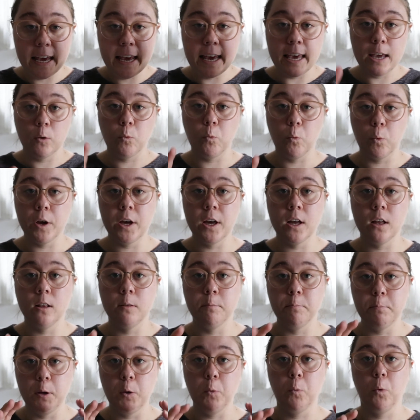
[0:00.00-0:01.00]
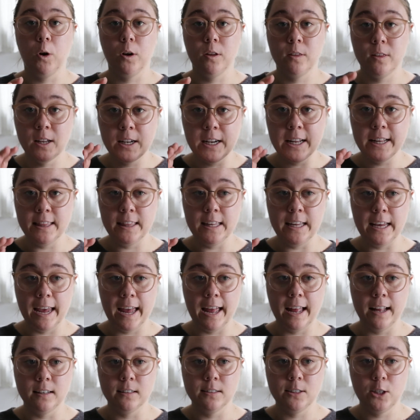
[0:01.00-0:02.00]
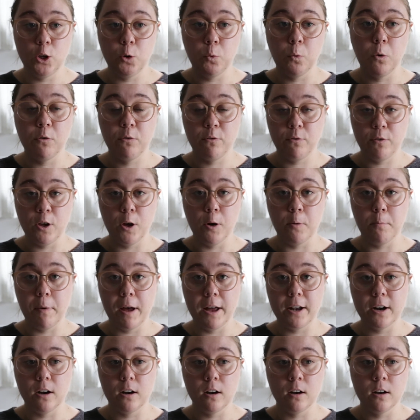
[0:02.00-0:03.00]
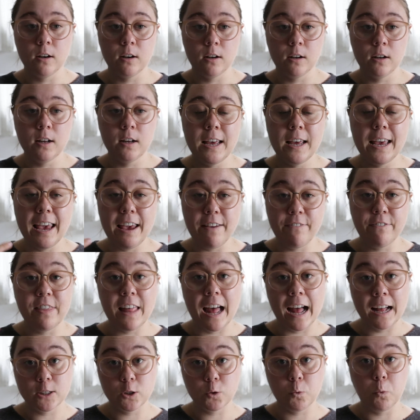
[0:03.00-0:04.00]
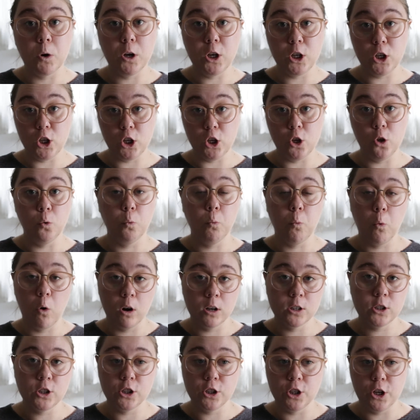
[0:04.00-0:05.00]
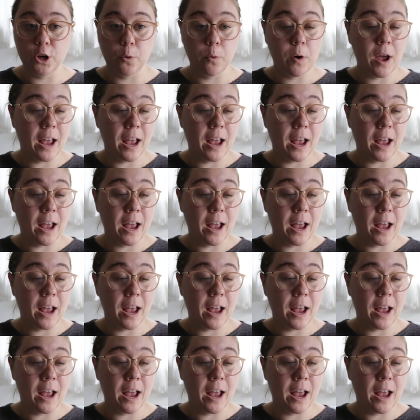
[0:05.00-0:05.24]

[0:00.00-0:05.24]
It will be worth it in the end. You will feel better if that's what you want to do.